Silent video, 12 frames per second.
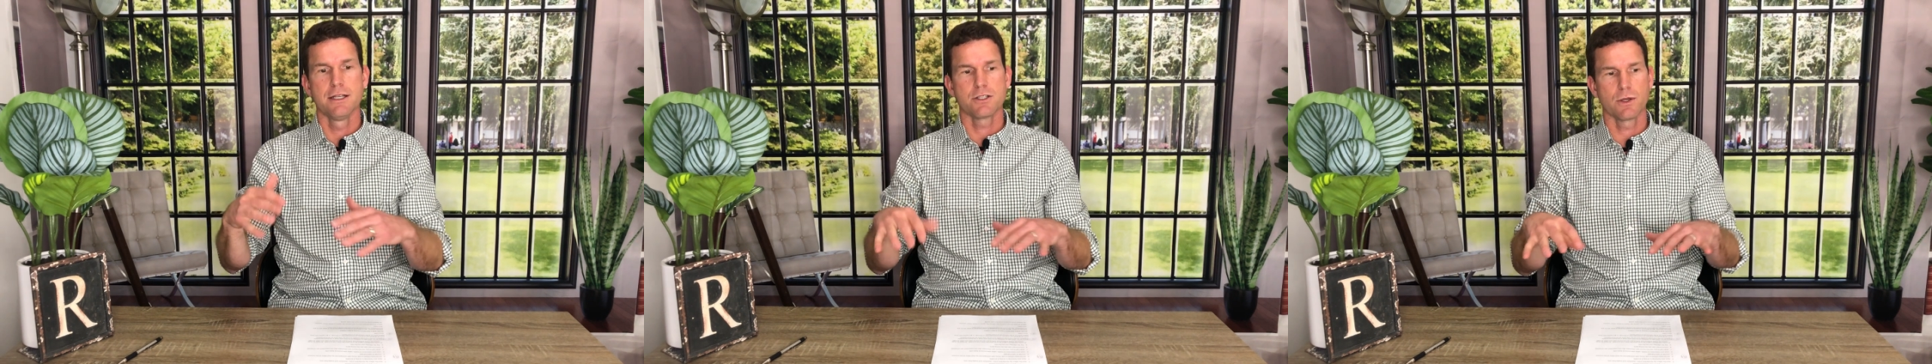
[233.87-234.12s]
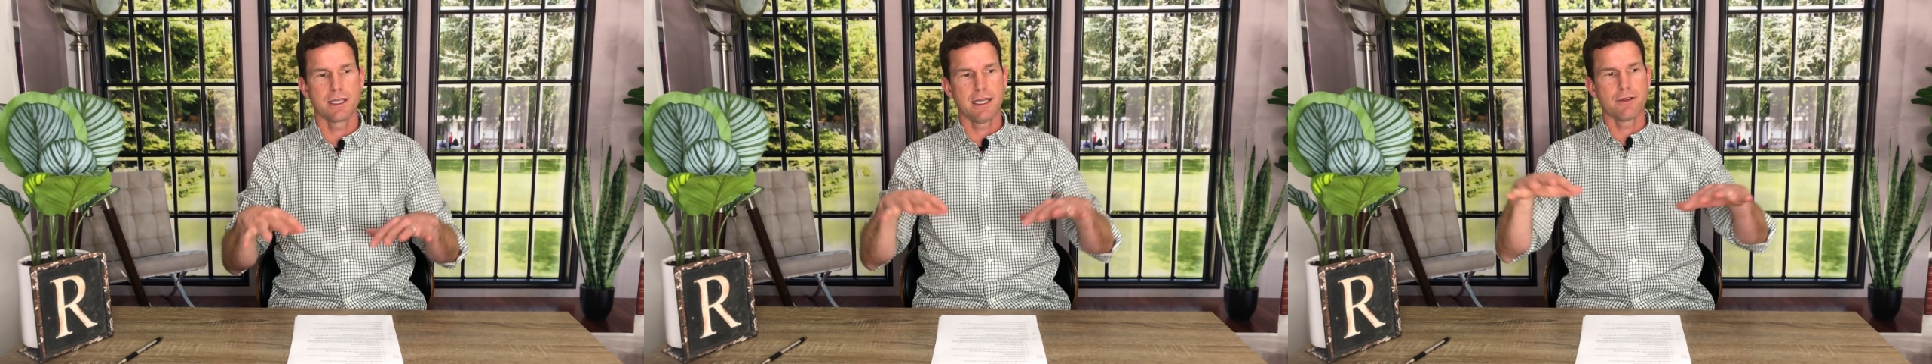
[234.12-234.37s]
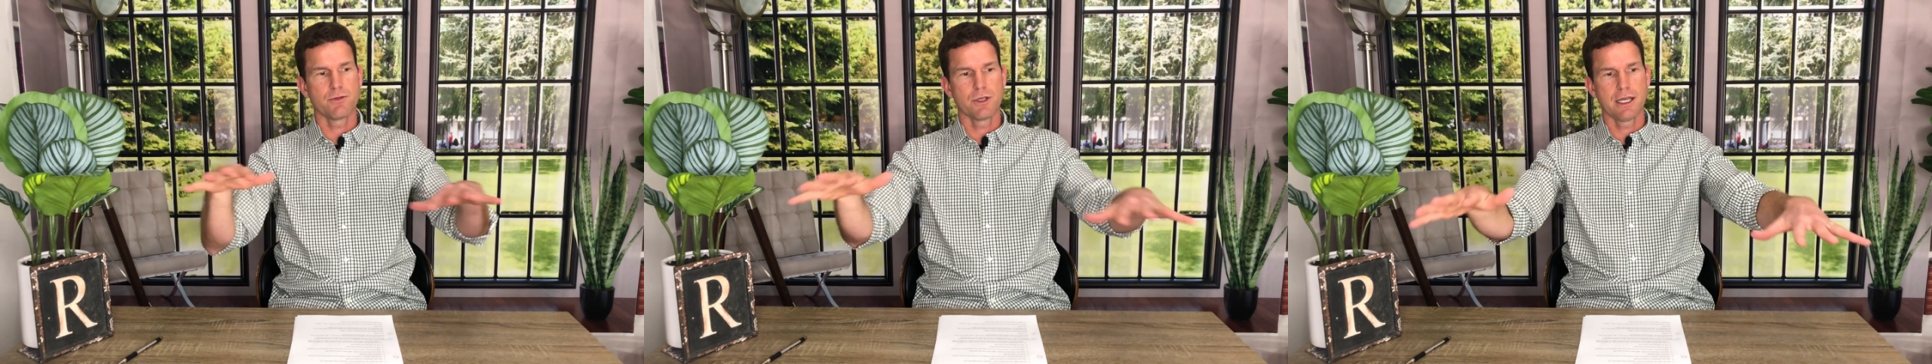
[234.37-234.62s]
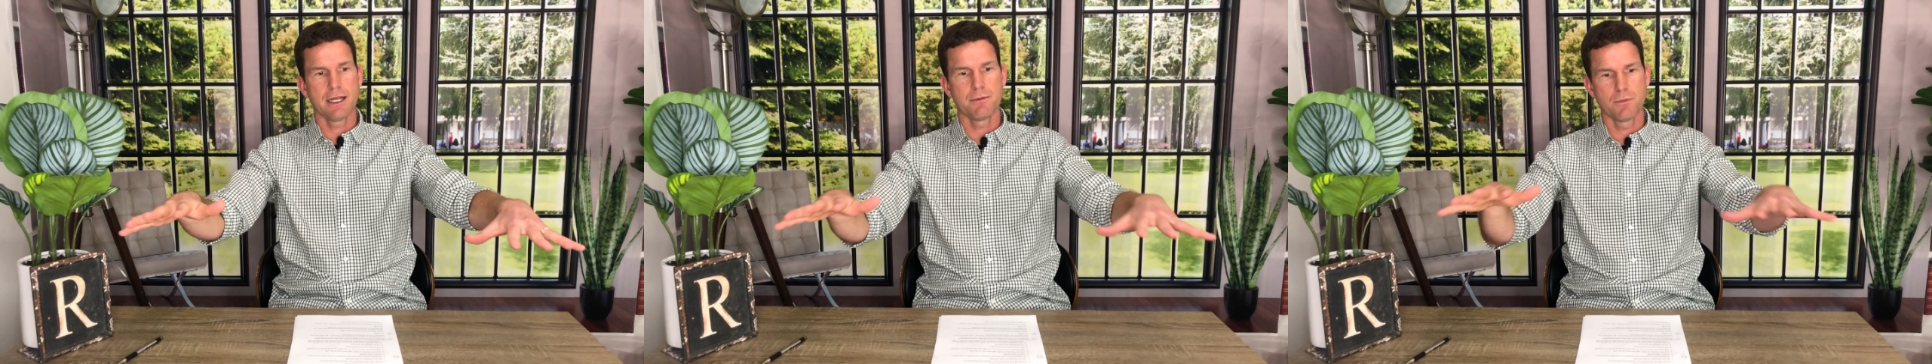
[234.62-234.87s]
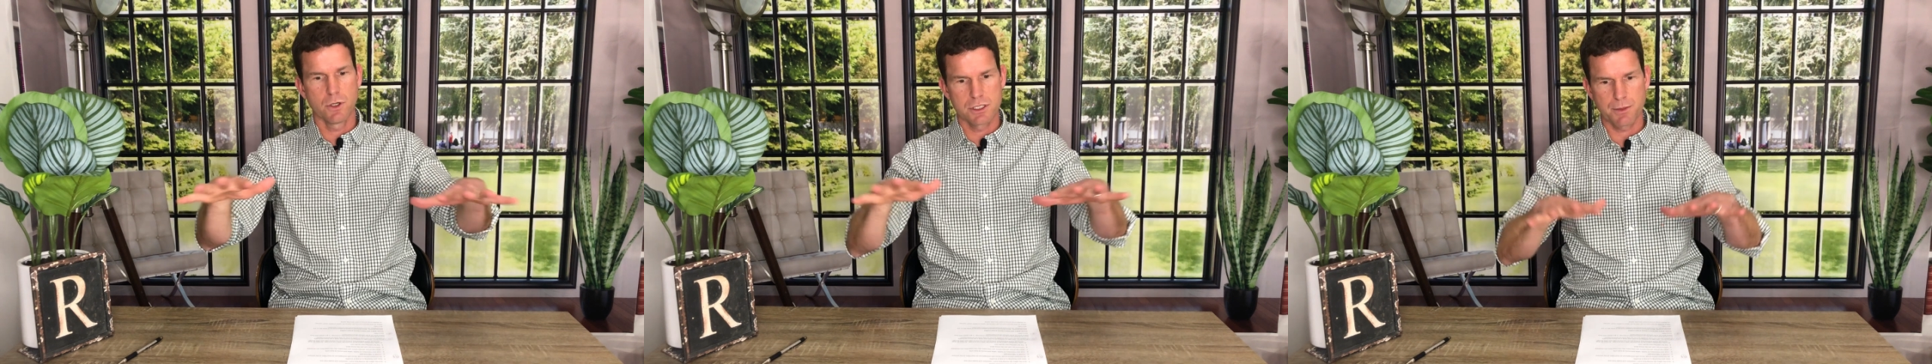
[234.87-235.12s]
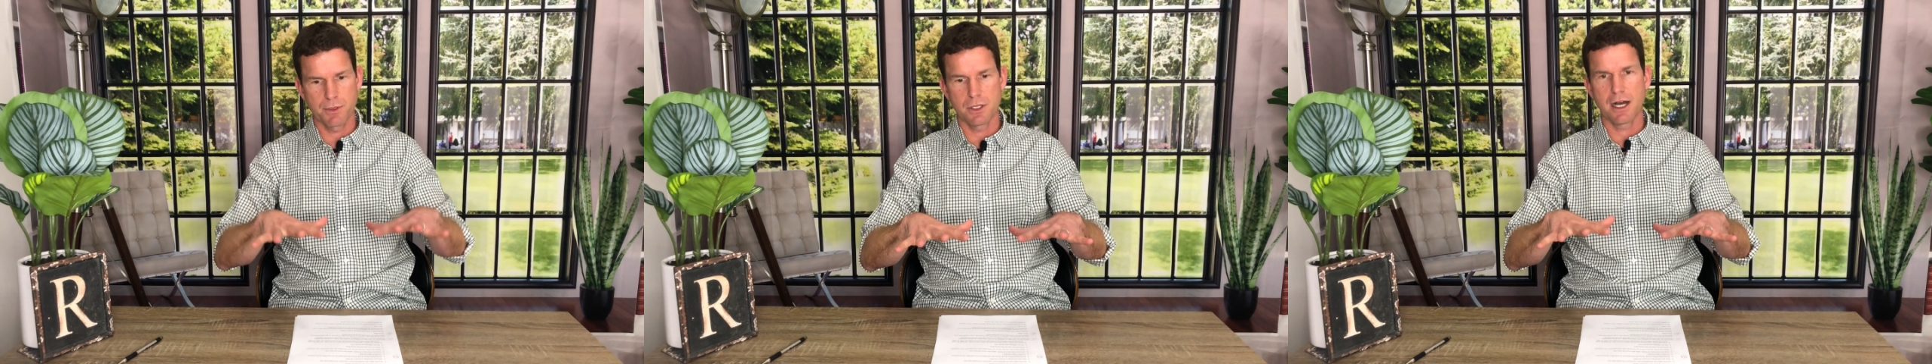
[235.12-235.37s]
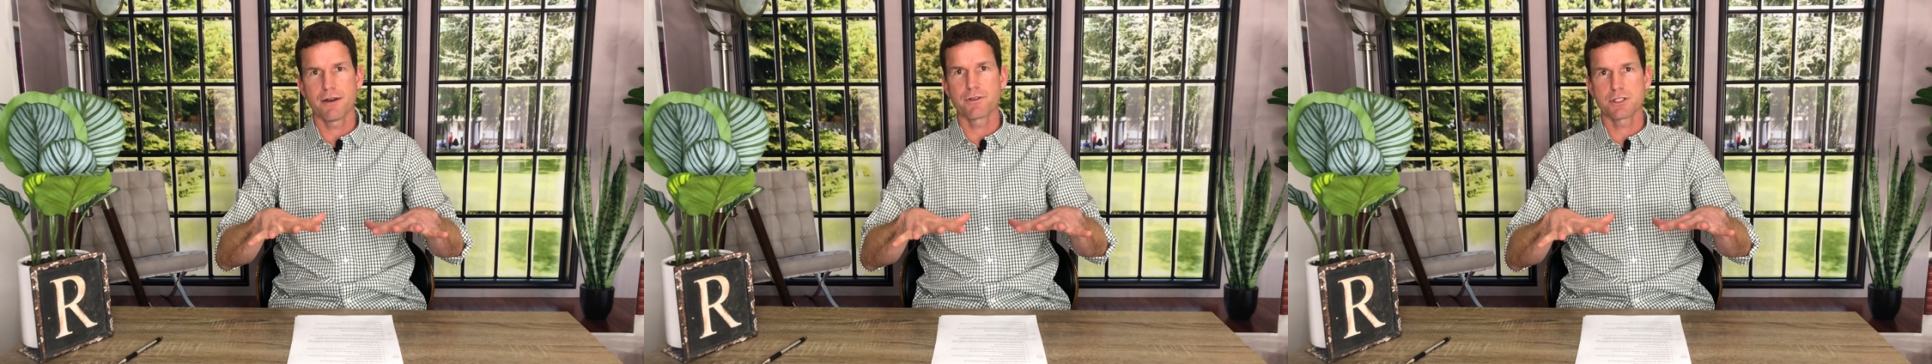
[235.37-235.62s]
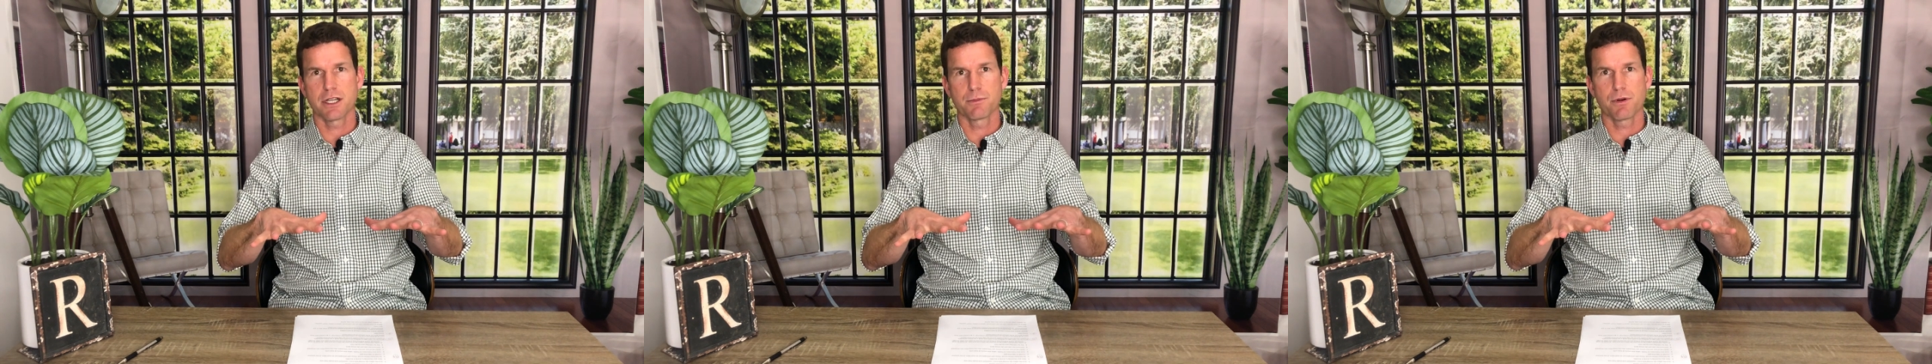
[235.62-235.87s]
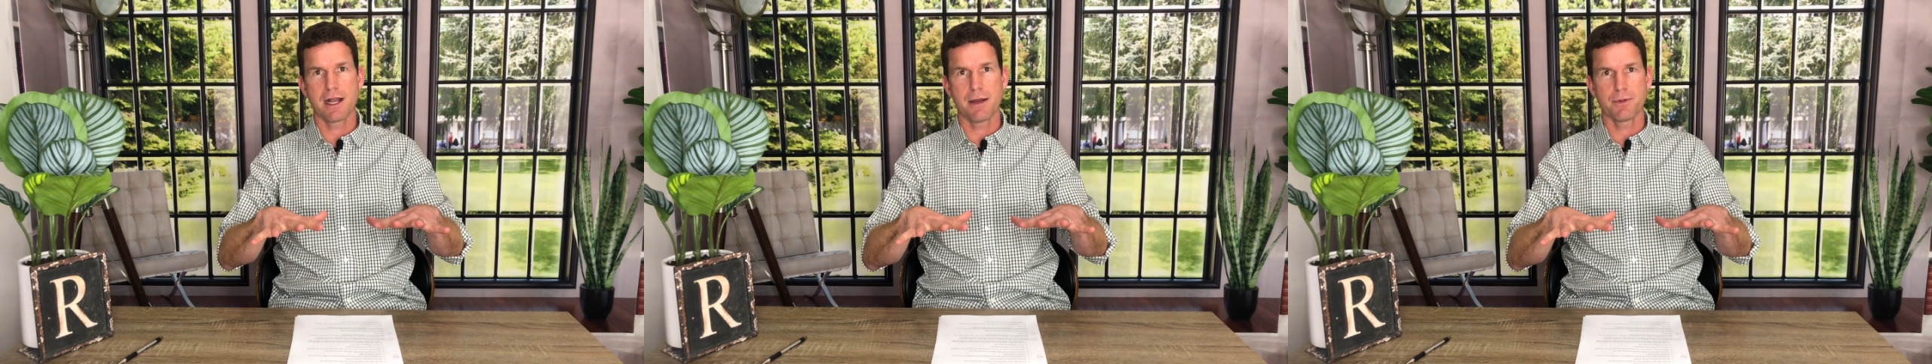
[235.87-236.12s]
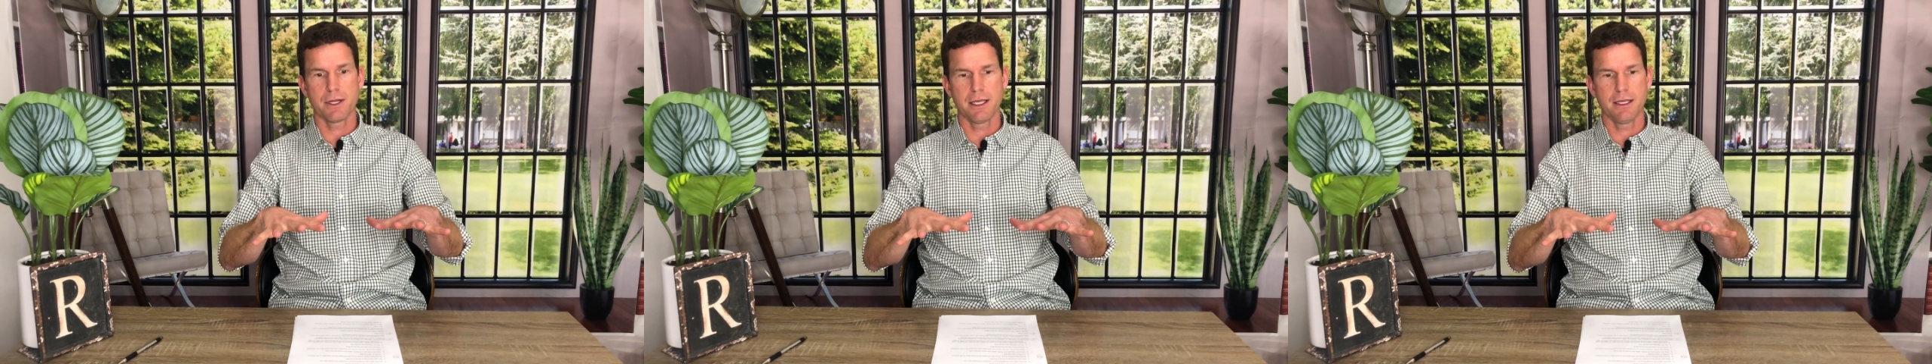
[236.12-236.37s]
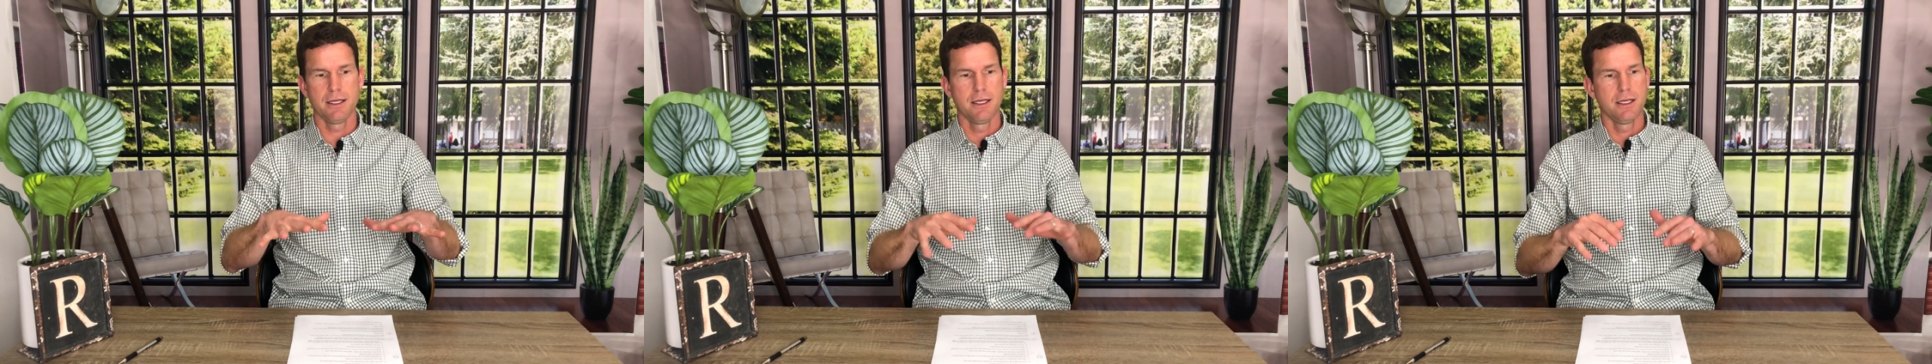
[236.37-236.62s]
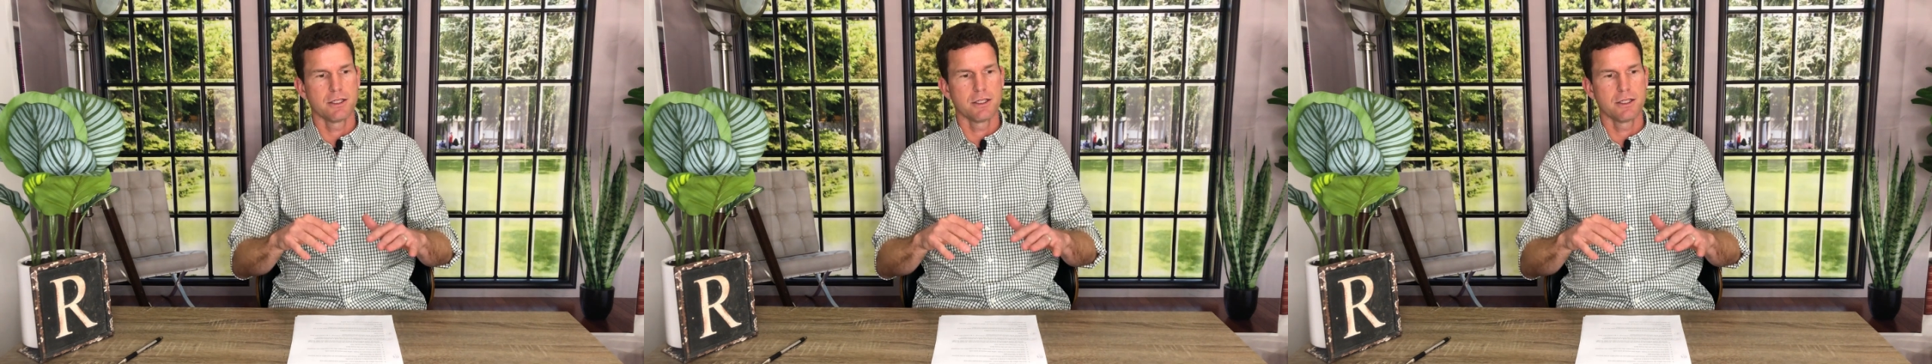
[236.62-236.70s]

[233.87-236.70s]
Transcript: So again, if we get in multiple offers on a property,